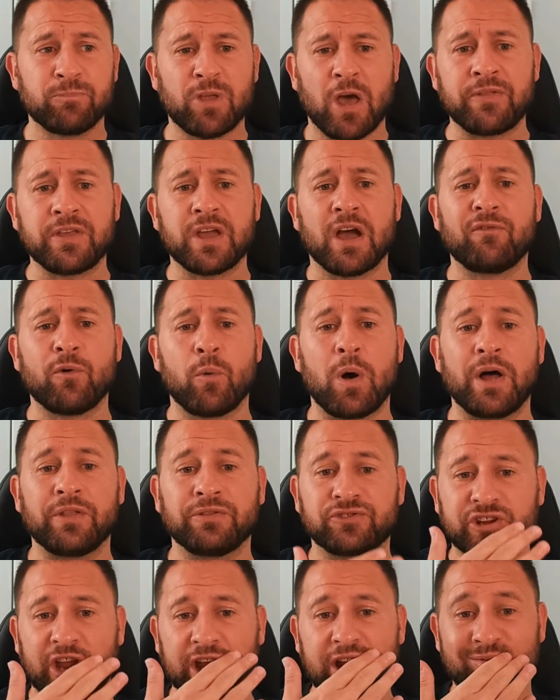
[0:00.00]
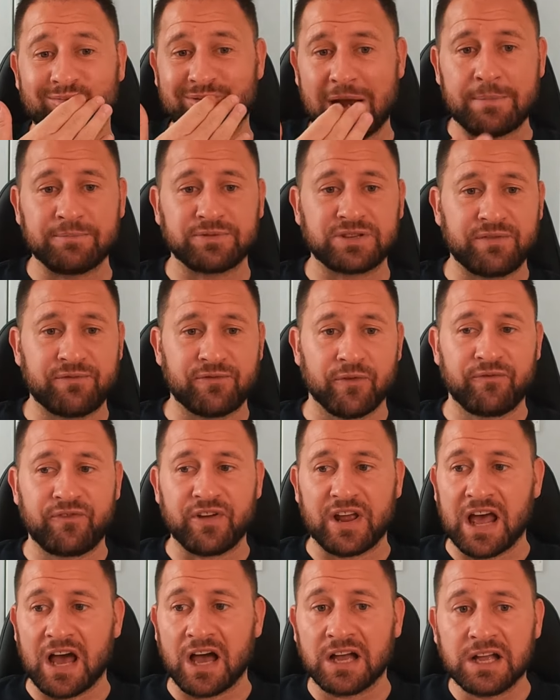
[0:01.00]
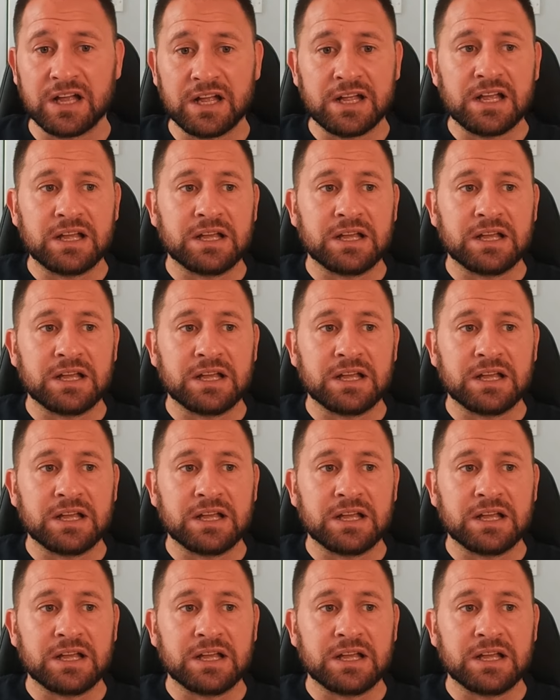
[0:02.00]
And the other one, Jacob Ramsey for Villa.